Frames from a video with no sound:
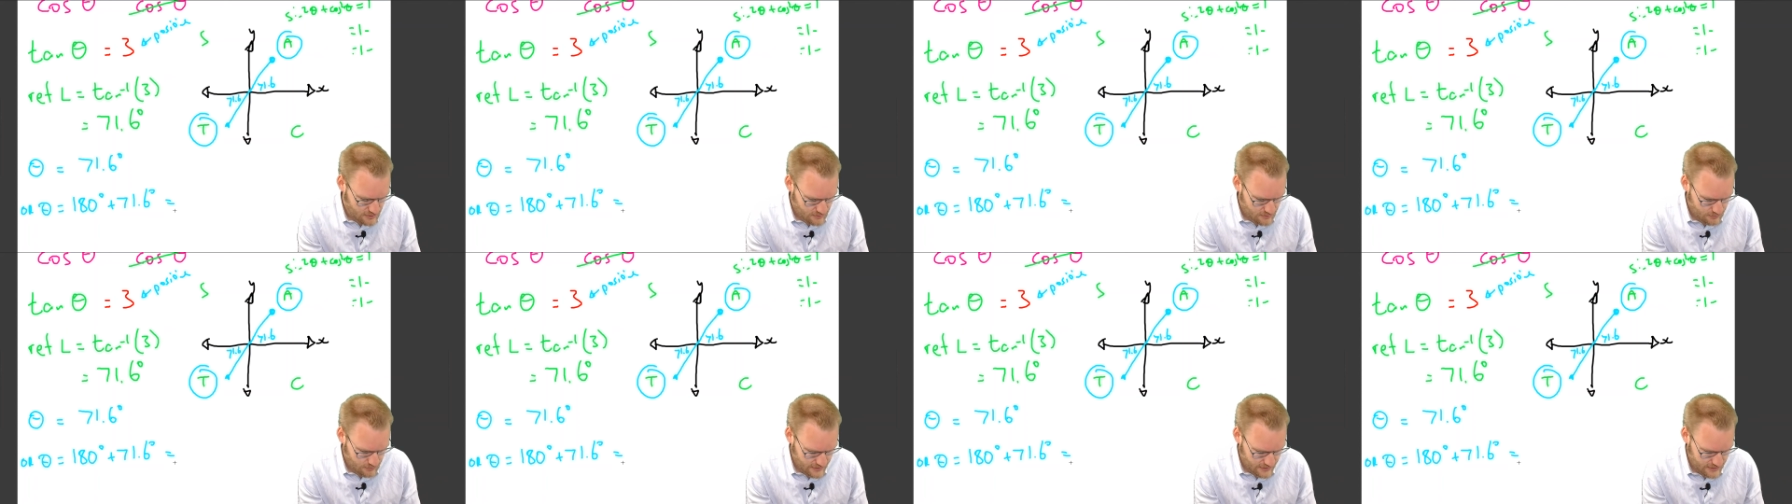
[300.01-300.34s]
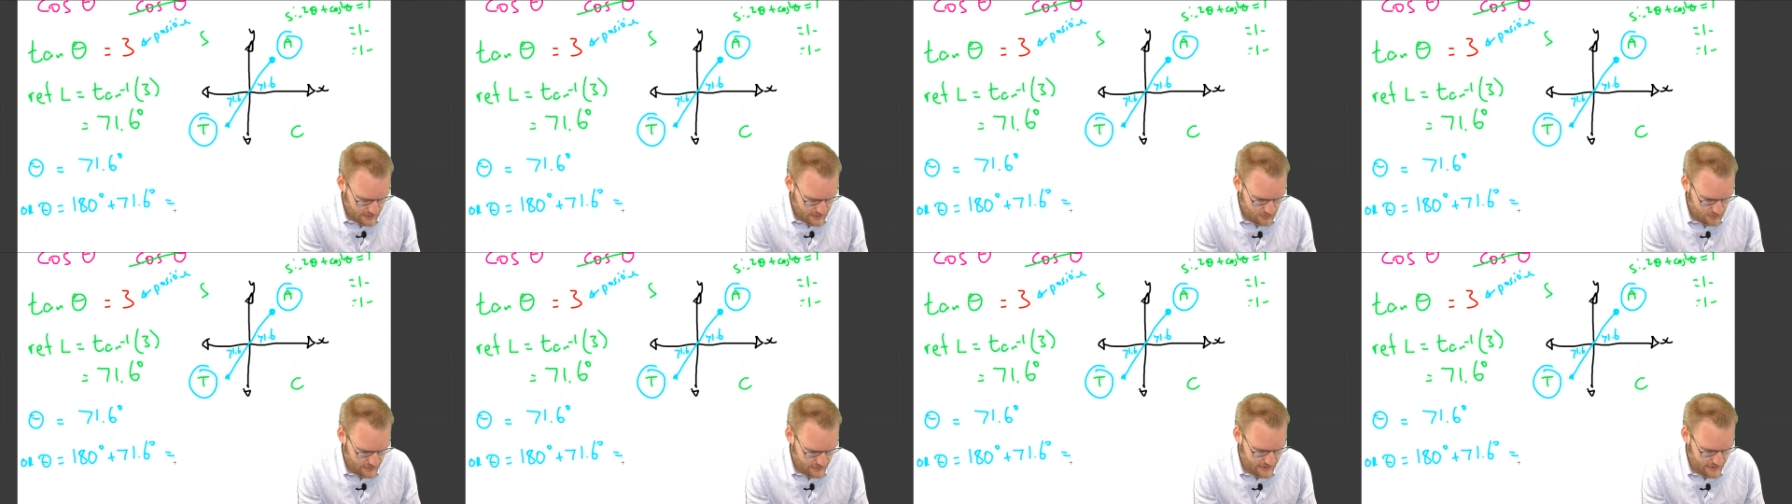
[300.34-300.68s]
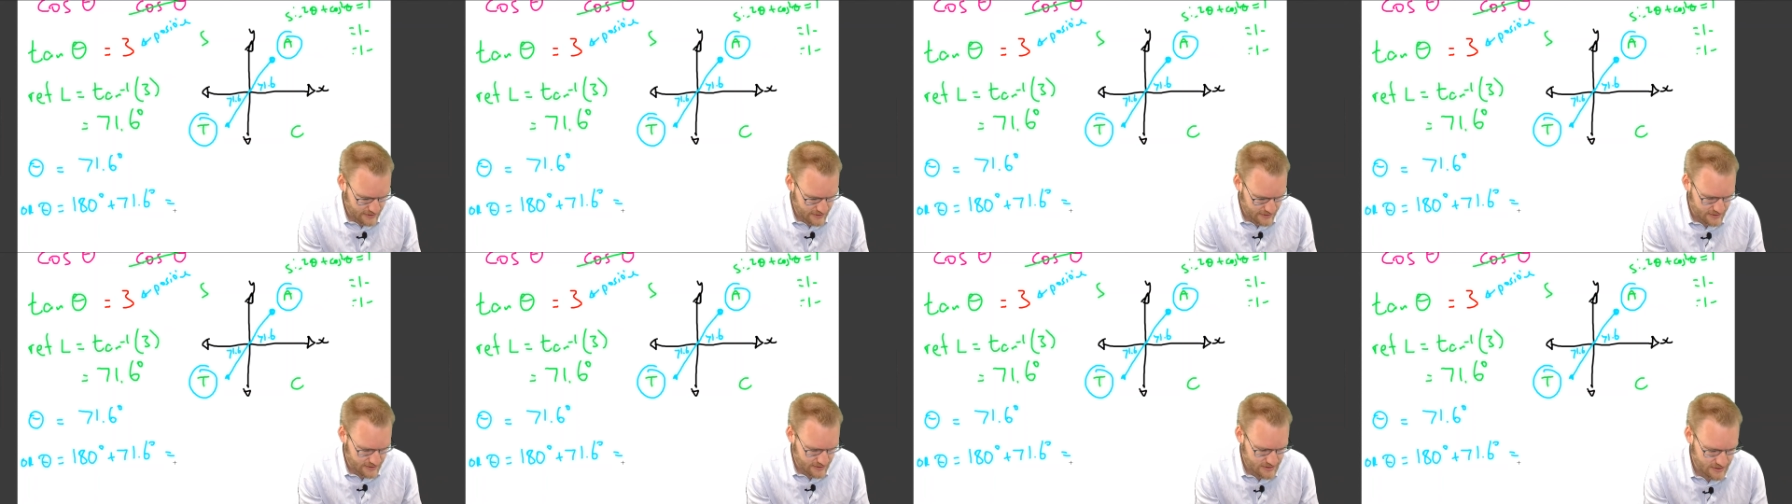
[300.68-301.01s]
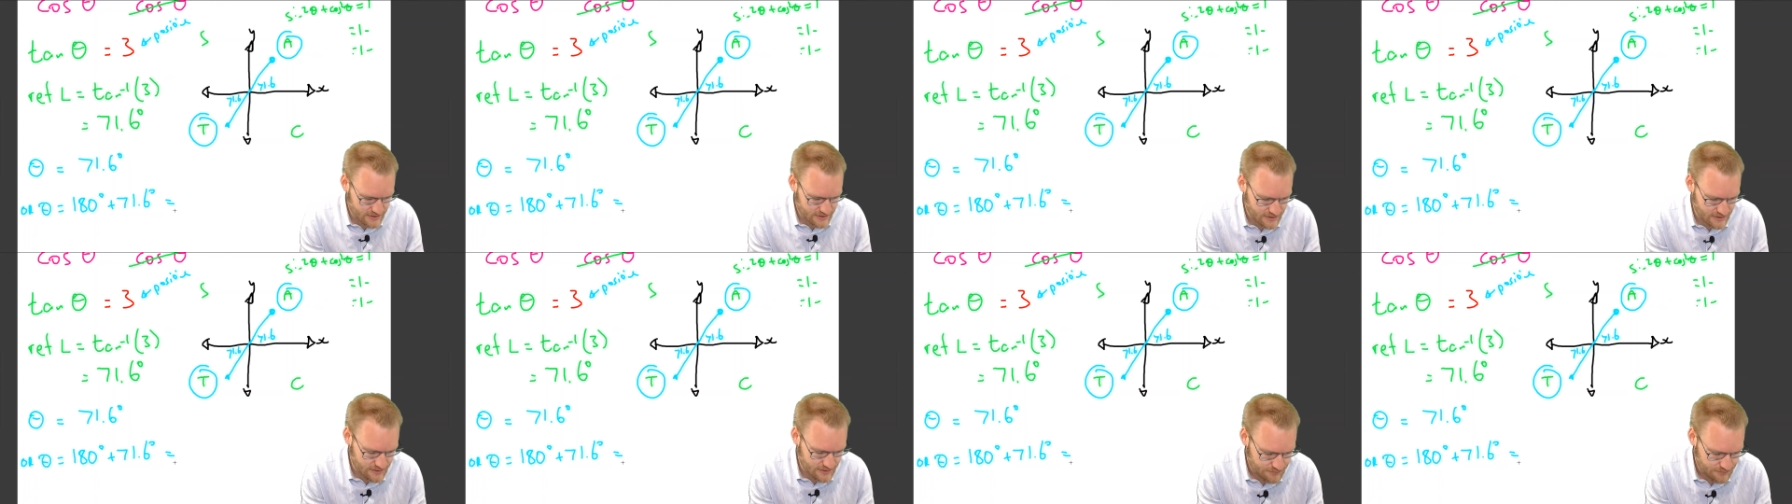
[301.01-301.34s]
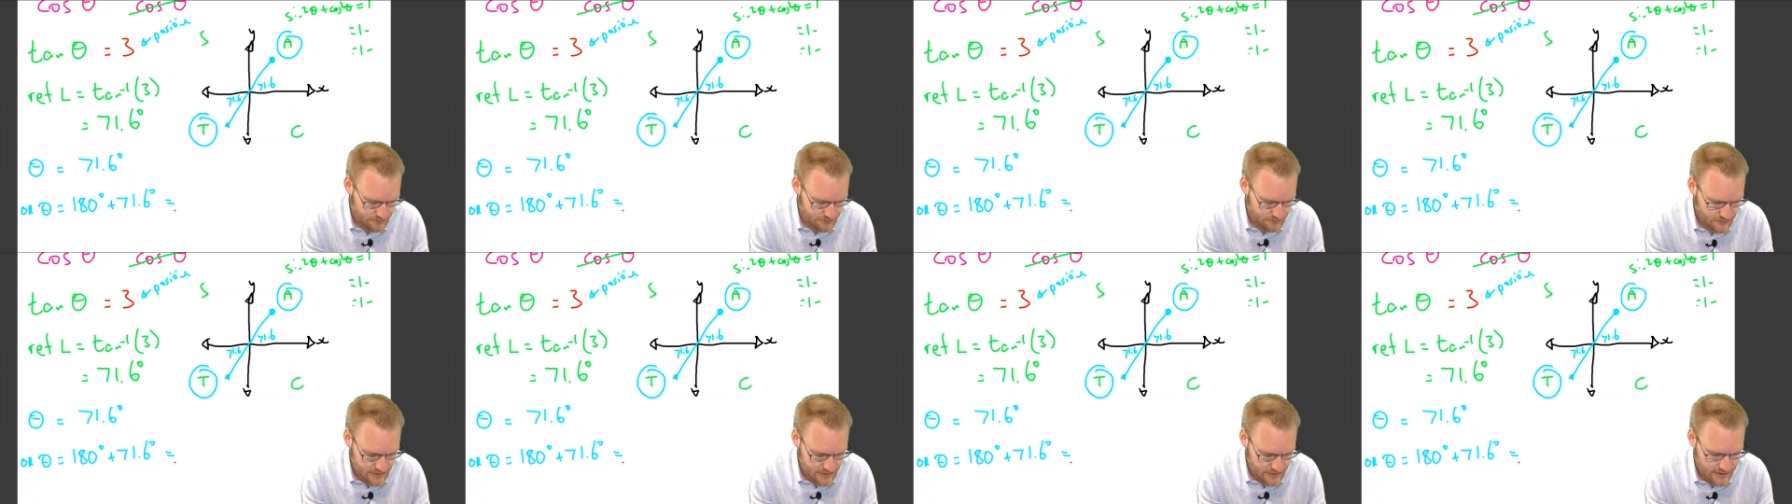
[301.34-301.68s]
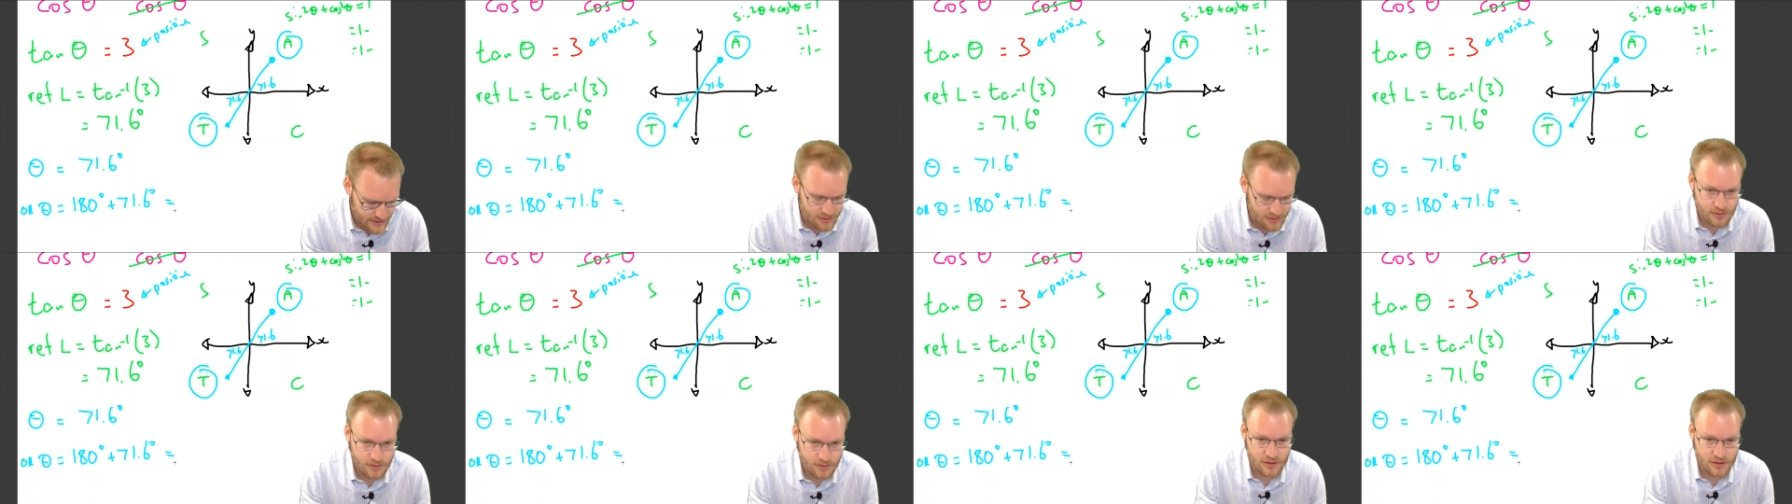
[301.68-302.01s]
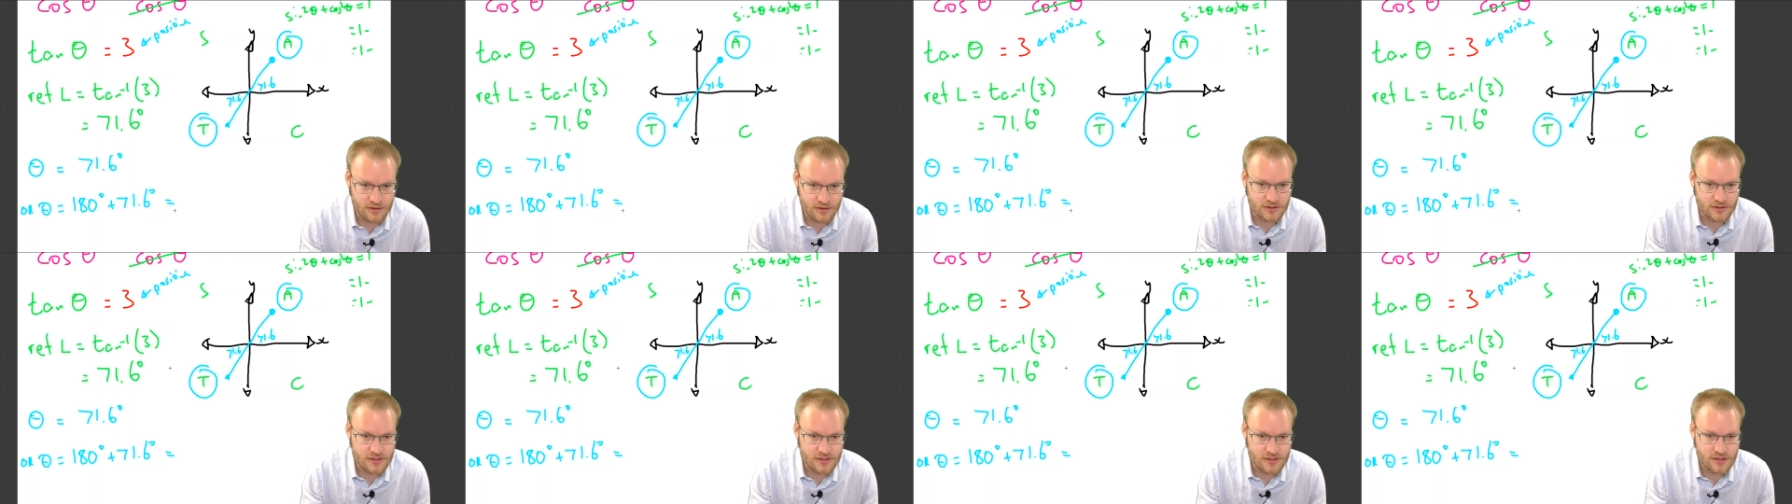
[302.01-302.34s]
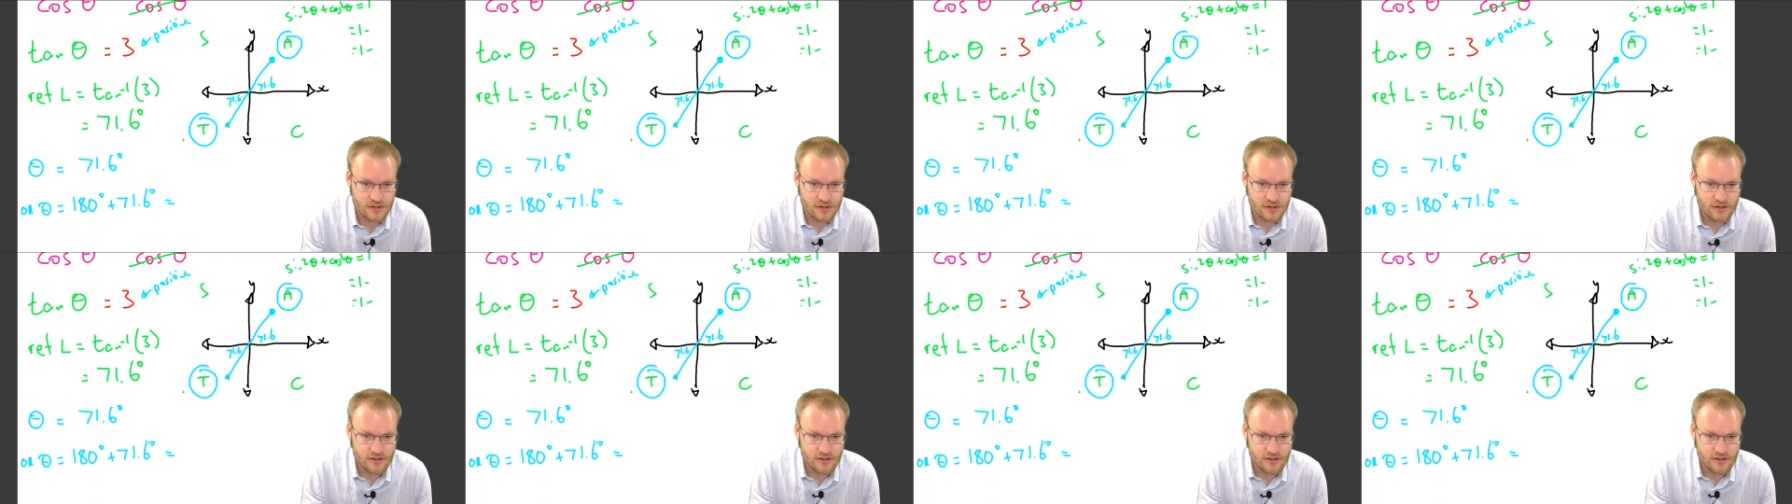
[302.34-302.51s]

plus 180 equals